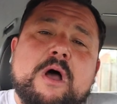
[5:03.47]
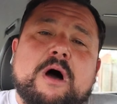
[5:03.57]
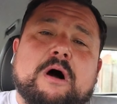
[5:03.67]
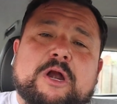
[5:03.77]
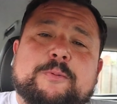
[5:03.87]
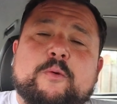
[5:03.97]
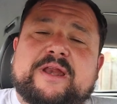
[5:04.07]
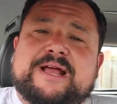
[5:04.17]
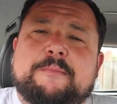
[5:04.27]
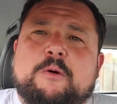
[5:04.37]
Hartlepool win
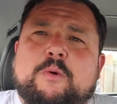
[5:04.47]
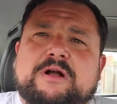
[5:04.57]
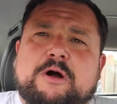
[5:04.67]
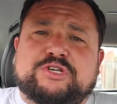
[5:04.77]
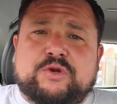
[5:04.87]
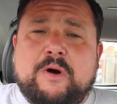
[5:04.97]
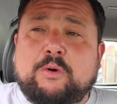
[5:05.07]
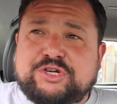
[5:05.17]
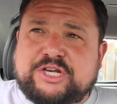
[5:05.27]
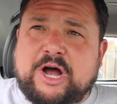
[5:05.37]
the game by 1-0. I
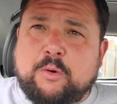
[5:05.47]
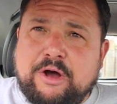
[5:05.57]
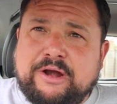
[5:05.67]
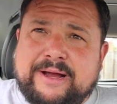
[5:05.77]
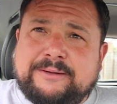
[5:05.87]
watched the goal earlier.